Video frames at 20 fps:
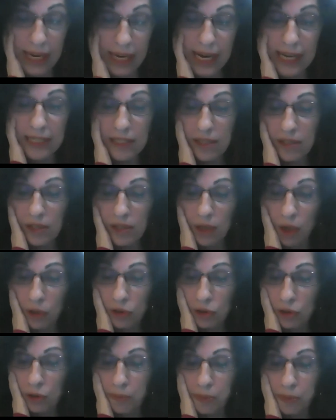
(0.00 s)
and sought
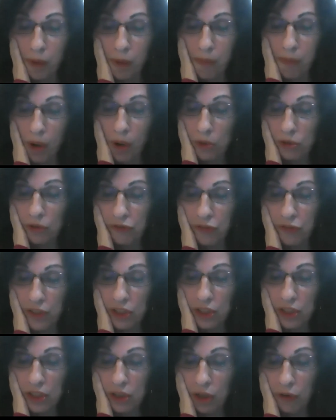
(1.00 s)
to promote a
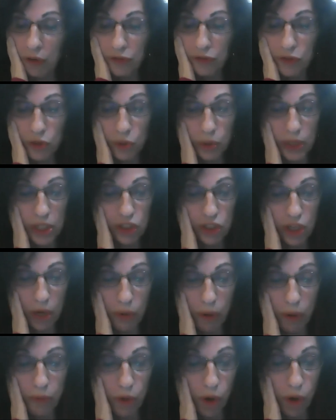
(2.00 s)
vision of
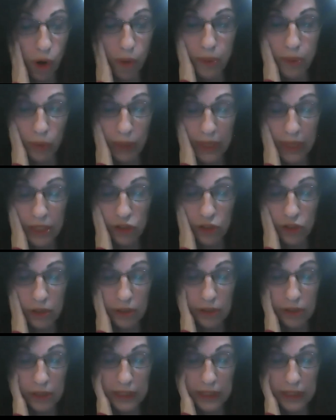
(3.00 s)
Jewish-Arab cooperation.